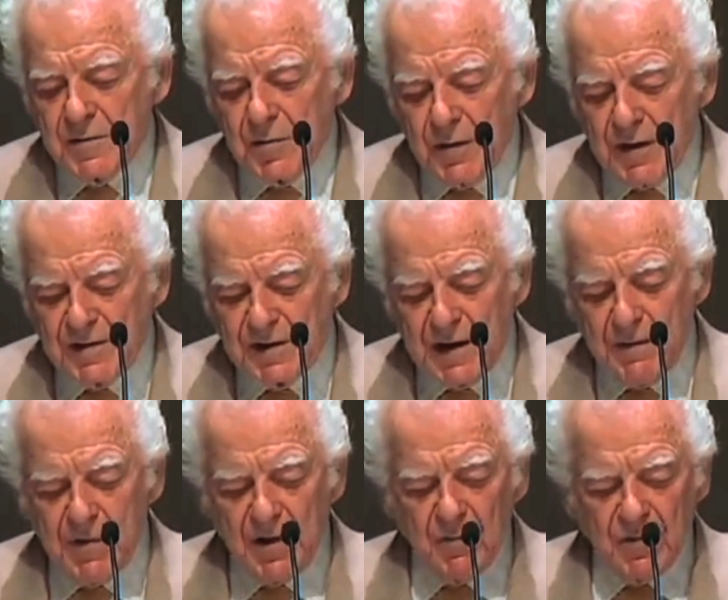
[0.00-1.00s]
So his
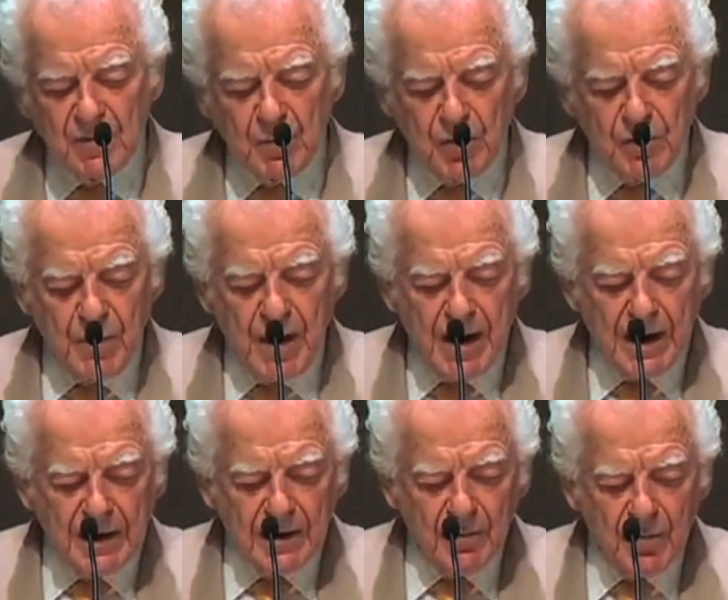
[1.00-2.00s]
coming was put
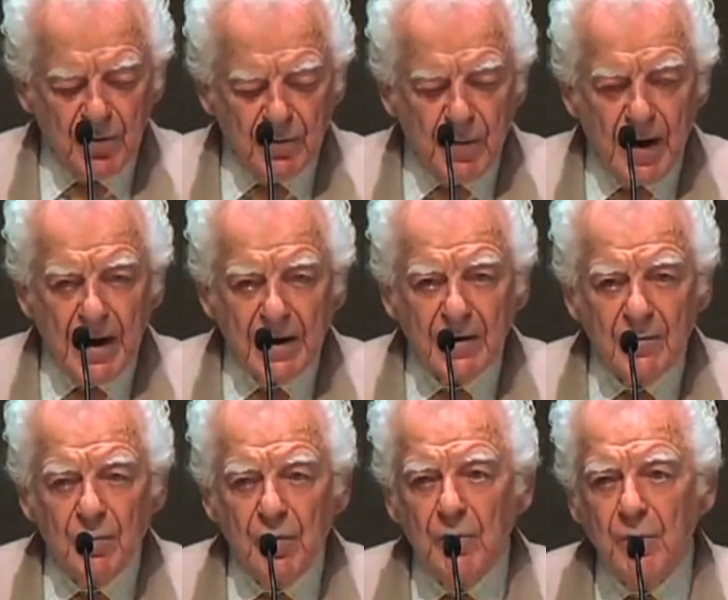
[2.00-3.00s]
back and put back
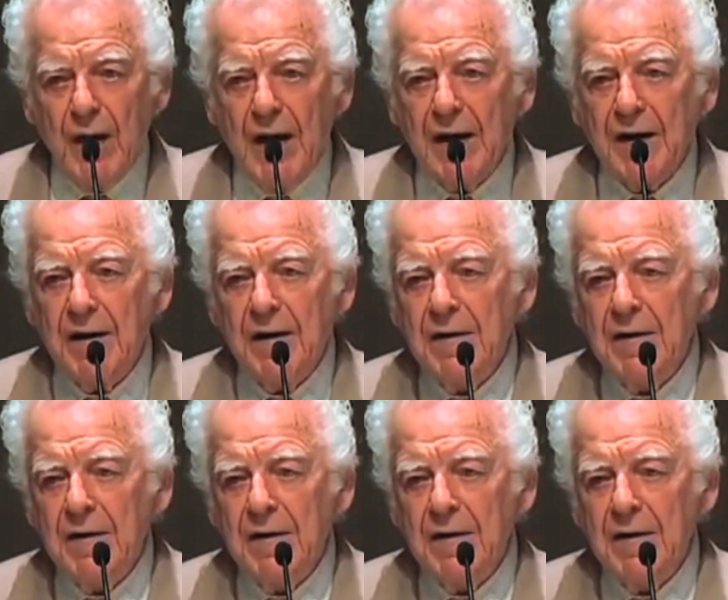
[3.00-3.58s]
and put back.